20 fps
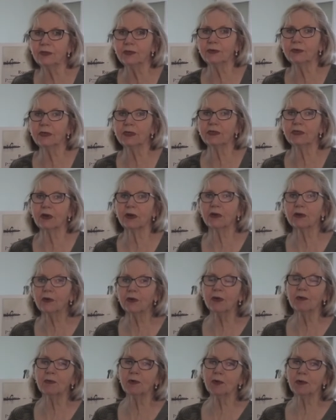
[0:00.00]
to a
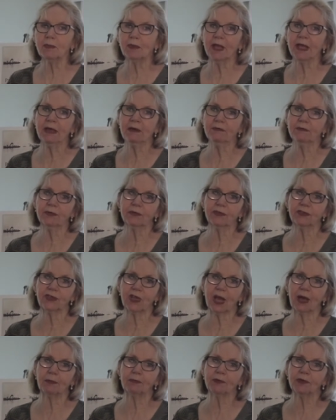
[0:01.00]
darker and more painful
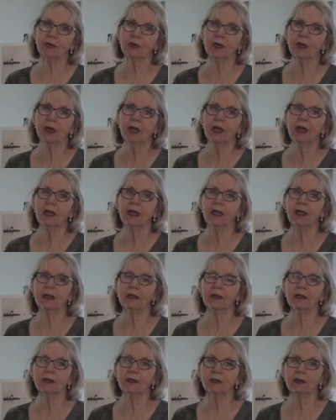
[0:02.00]
chapter
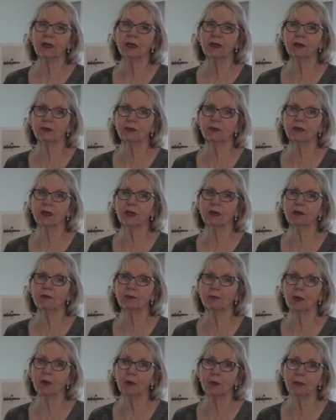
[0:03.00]
in the history
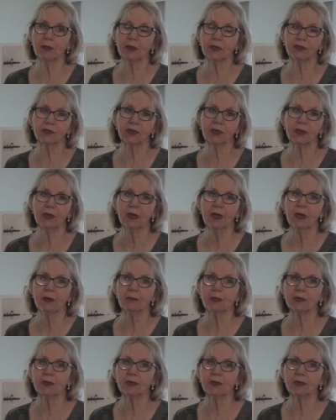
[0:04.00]
of prohibition,